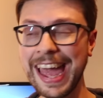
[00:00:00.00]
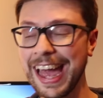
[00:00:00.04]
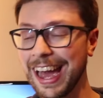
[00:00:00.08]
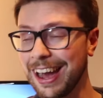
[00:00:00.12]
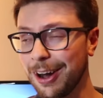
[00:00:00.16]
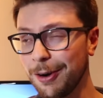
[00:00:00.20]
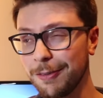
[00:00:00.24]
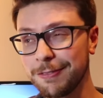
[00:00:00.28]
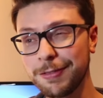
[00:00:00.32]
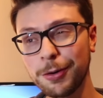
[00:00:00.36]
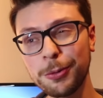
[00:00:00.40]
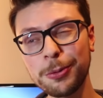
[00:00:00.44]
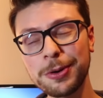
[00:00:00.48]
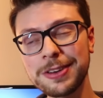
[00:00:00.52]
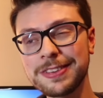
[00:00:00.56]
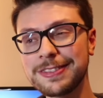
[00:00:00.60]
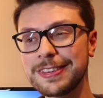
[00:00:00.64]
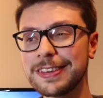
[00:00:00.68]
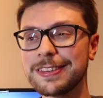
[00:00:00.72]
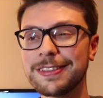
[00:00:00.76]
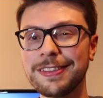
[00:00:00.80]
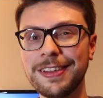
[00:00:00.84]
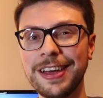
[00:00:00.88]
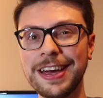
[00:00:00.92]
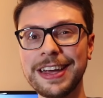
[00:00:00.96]
I've always
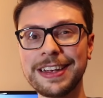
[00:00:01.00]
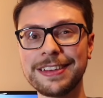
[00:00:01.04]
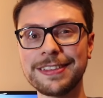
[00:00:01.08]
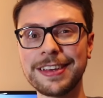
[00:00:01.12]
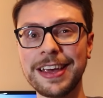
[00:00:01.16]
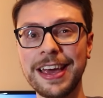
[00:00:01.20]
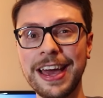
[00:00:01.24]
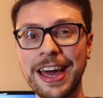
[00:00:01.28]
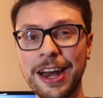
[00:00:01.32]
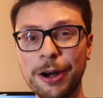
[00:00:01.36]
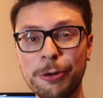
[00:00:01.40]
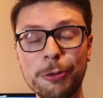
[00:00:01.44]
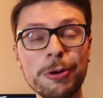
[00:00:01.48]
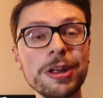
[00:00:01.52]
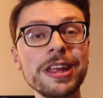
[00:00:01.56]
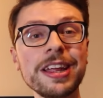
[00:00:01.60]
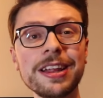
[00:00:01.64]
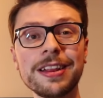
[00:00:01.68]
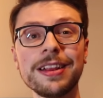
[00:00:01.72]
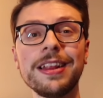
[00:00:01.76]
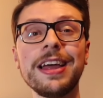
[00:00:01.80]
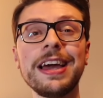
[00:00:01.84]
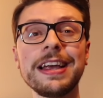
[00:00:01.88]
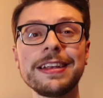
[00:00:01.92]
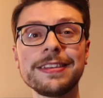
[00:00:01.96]
disliked it, and I really
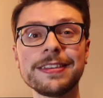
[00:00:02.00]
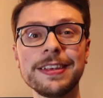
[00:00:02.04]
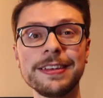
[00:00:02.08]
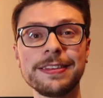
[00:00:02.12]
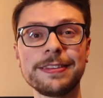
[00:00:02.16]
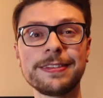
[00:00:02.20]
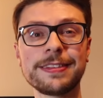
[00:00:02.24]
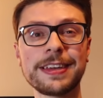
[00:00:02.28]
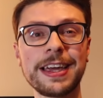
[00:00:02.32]
liked the